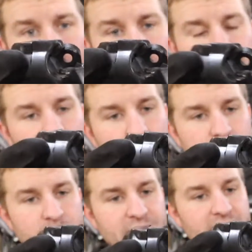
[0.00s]

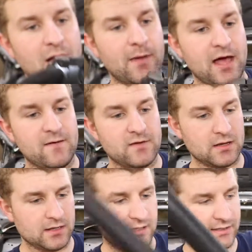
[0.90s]
Problem that I'm
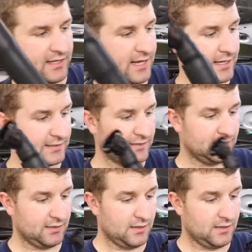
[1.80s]
having is that